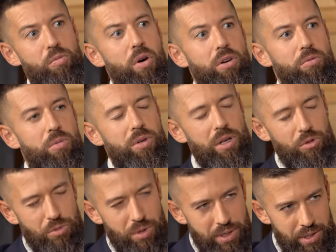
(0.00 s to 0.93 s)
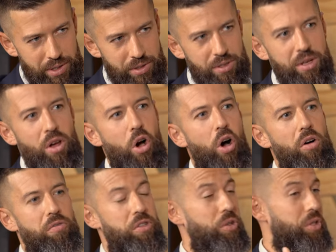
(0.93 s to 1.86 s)
one ingredient
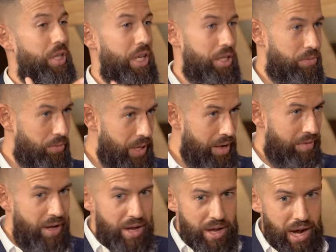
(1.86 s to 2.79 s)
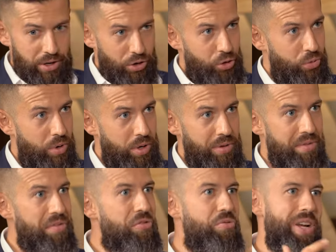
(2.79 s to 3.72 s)
of successful life. Another one,
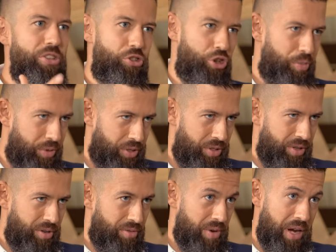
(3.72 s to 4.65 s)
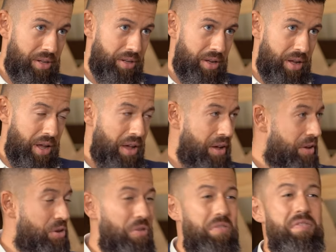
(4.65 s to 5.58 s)
friendships, right?
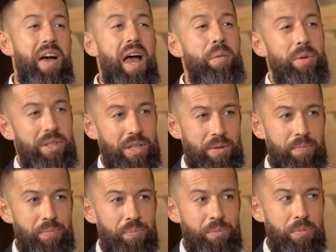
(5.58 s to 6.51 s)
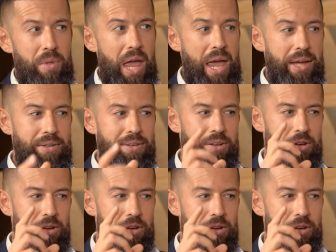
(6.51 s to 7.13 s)
Your family. And